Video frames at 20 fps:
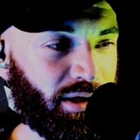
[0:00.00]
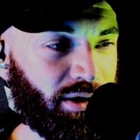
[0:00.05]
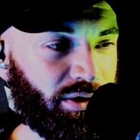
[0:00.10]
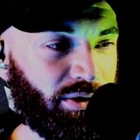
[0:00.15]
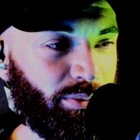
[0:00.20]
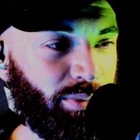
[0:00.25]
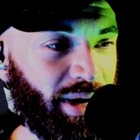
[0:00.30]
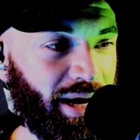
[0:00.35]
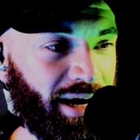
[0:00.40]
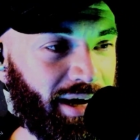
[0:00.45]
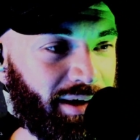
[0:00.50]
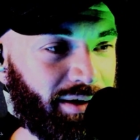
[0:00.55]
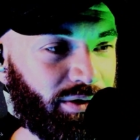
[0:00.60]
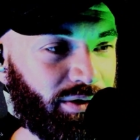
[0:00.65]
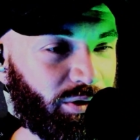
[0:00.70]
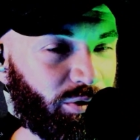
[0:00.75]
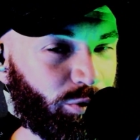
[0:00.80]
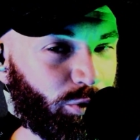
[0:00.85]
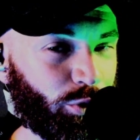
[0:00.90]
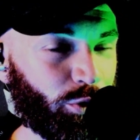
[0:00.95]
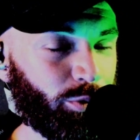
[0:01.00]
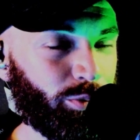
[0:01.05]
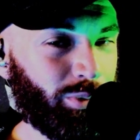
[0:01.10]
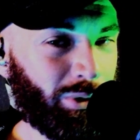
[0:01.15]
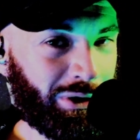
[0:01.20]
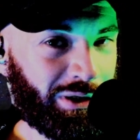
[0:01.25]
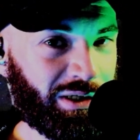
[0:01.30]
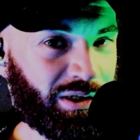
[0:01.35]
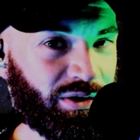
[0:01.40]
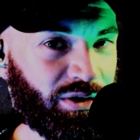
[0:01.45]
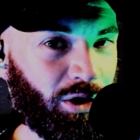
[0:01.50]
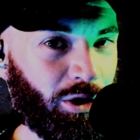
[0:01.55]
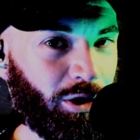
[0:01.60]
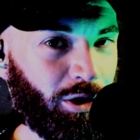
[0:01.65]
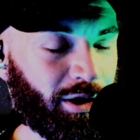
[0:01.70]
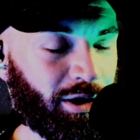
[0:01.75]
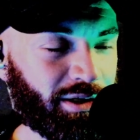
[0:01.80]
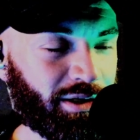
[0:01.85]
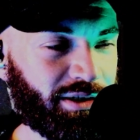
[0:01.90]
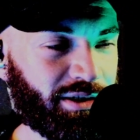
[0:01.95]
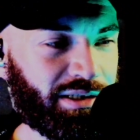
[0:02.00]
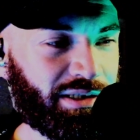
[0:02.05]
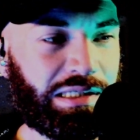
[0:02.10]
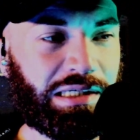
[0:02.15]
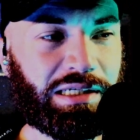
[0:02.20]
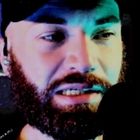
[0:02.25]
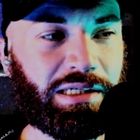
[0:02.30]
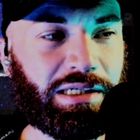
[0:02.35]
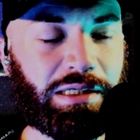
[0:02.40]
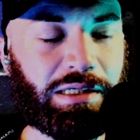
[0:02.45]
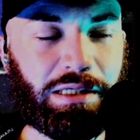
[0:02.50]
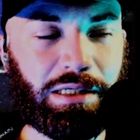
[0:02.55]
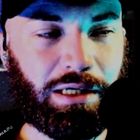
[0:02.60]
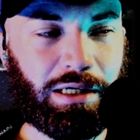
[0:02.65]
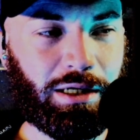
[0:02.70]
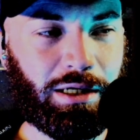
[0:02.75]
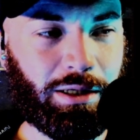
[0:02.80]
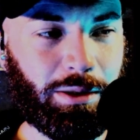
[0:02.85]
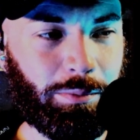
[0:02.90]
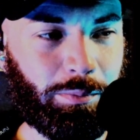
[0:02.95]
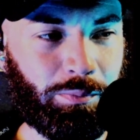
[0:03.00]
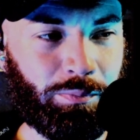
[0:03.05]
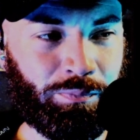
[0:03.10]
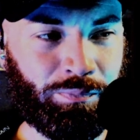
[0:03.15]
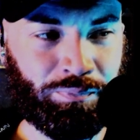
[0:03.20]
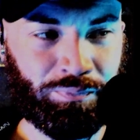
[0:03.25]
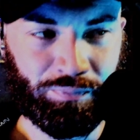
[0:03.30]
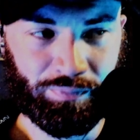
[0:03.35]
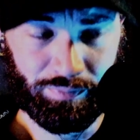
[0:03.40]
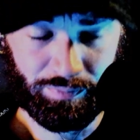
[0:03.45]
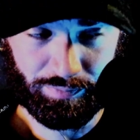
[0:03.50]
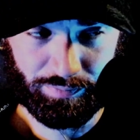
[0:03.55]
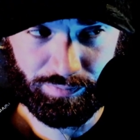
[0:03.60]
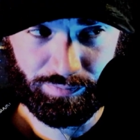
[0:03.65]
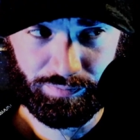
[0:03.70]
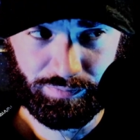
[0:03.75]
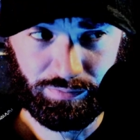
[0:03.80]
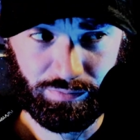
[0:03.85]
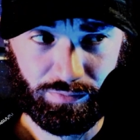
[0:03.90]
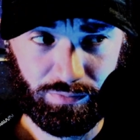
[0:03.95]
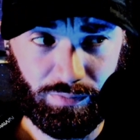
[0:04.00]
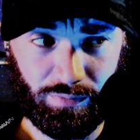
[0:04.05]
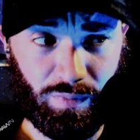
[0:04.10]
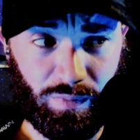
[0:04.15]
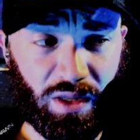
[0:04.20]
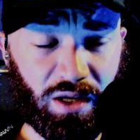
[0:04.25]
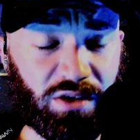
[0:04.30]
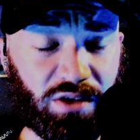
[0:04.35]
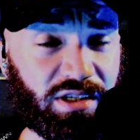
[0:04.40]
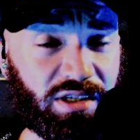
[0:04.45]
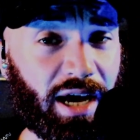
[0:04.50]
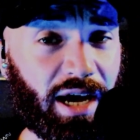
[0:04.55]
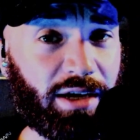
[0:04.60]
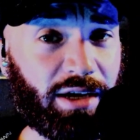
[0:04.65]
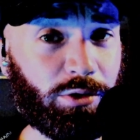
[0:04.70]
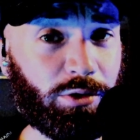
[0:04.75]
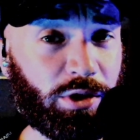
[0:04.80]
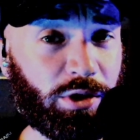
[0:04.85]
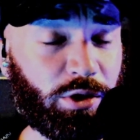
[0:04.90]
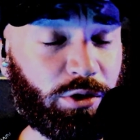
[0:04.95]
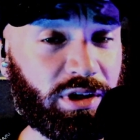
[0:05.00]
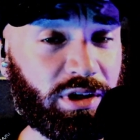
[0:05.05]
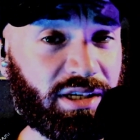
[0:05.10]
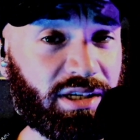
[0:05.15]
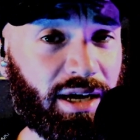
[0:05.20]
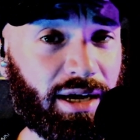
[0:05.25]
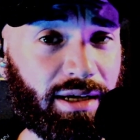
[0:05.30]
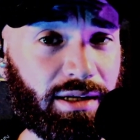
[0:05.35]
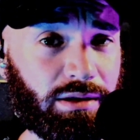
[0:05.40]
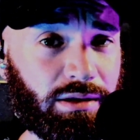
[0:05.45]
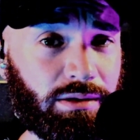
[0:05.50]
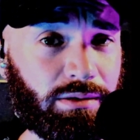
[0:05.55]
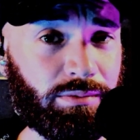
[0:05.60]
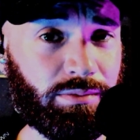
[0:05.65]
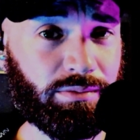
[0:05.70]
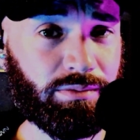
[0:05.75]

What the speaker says: the band, the group, the artist, because I don't know the title.